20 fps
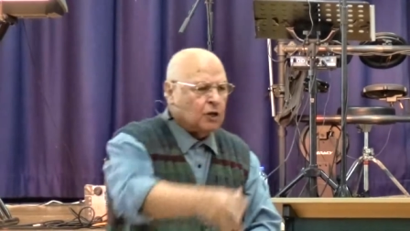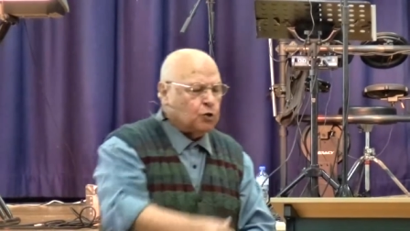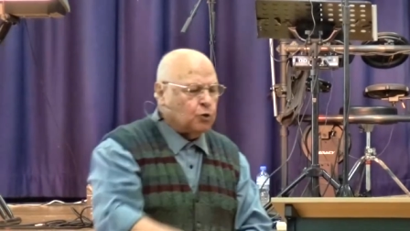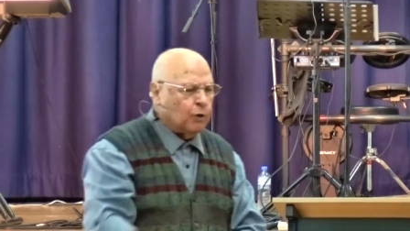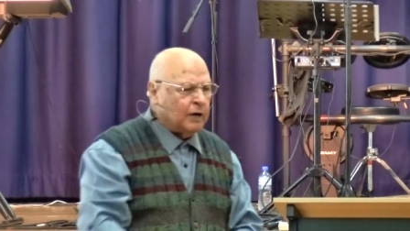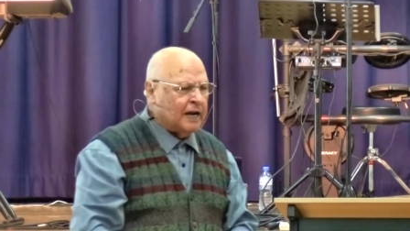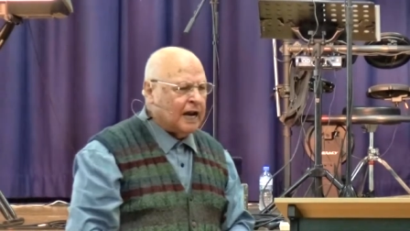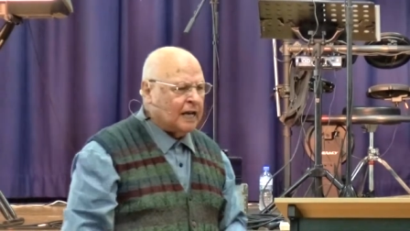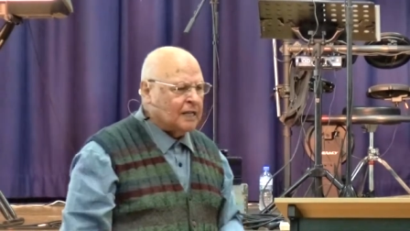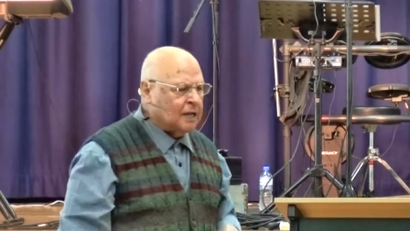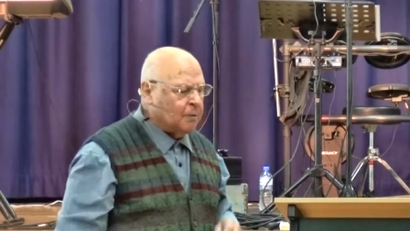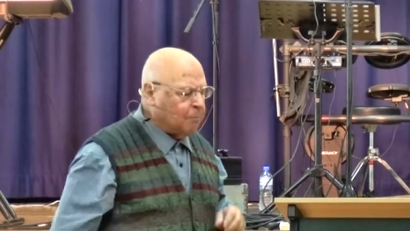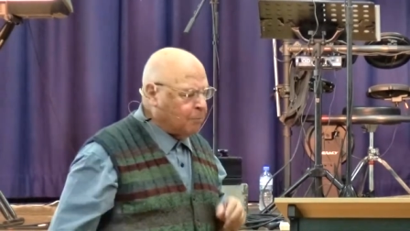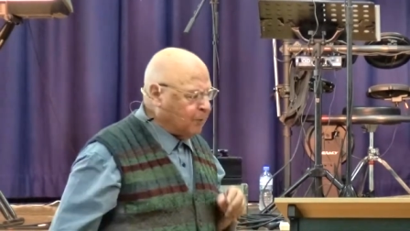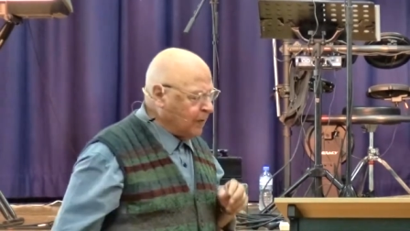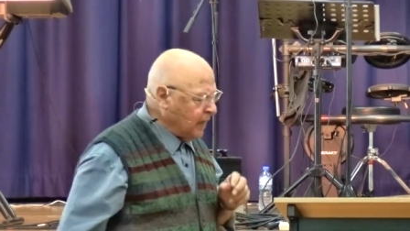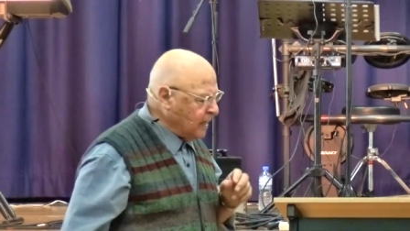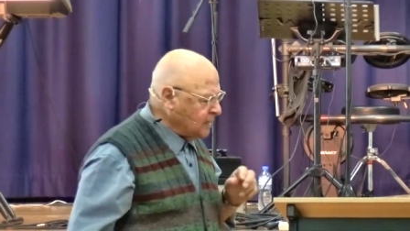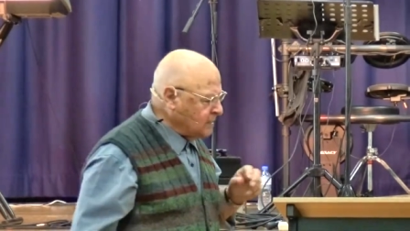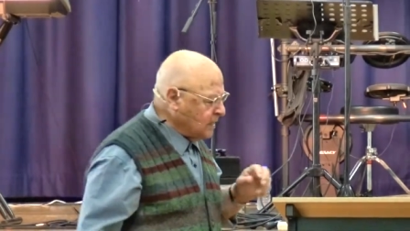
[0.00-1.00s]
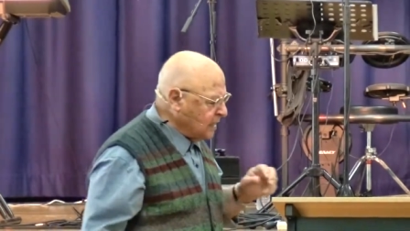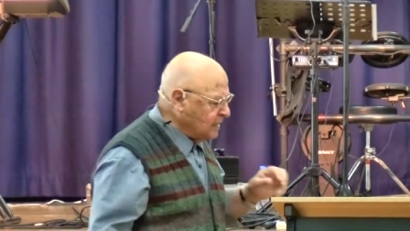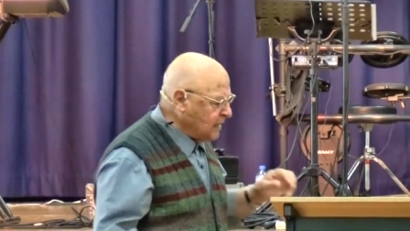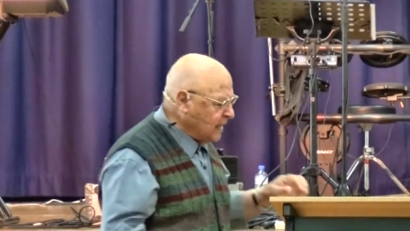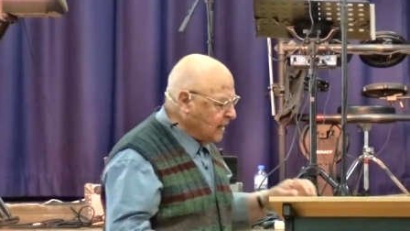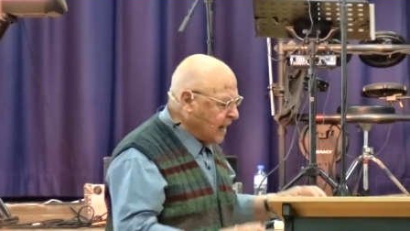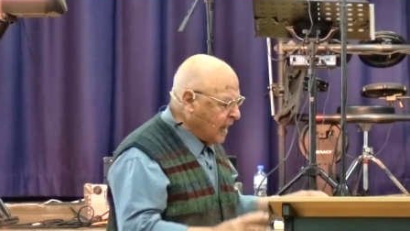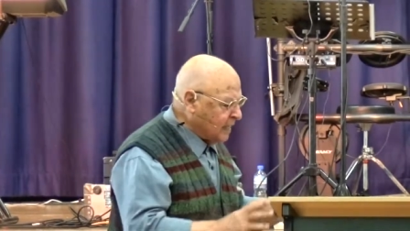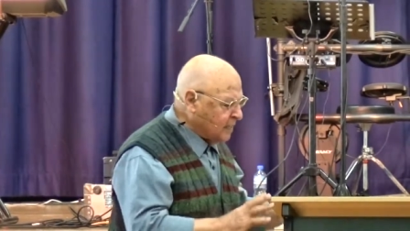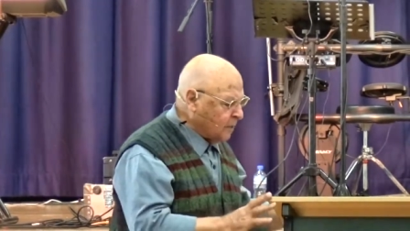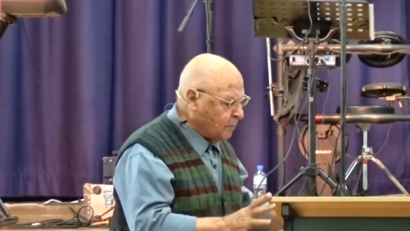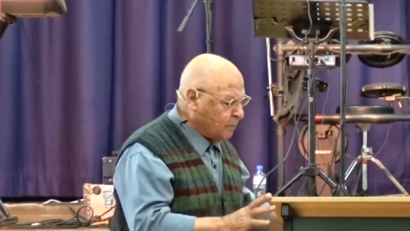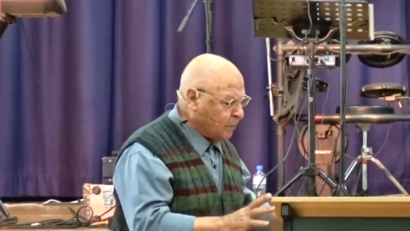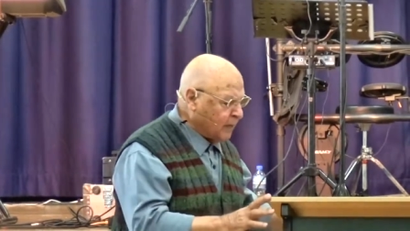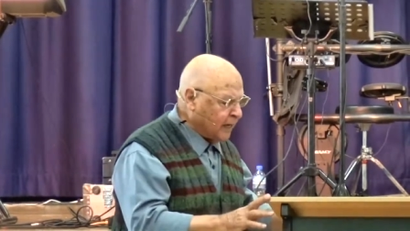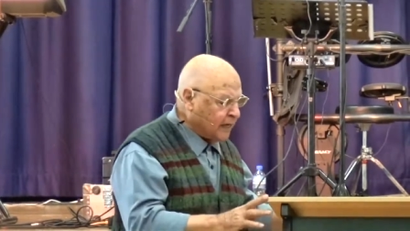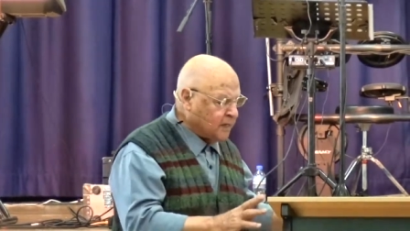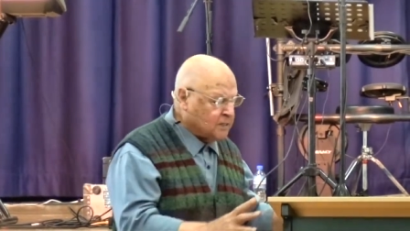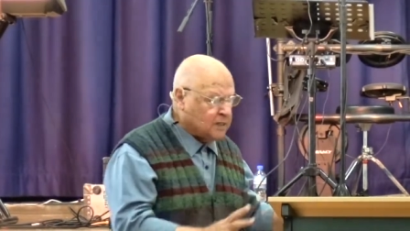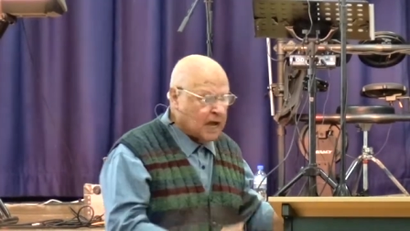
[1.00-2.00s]
to another place and another
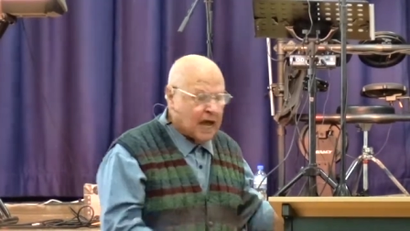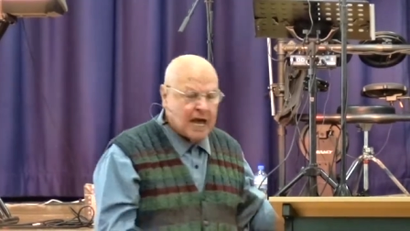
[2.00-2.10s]
place.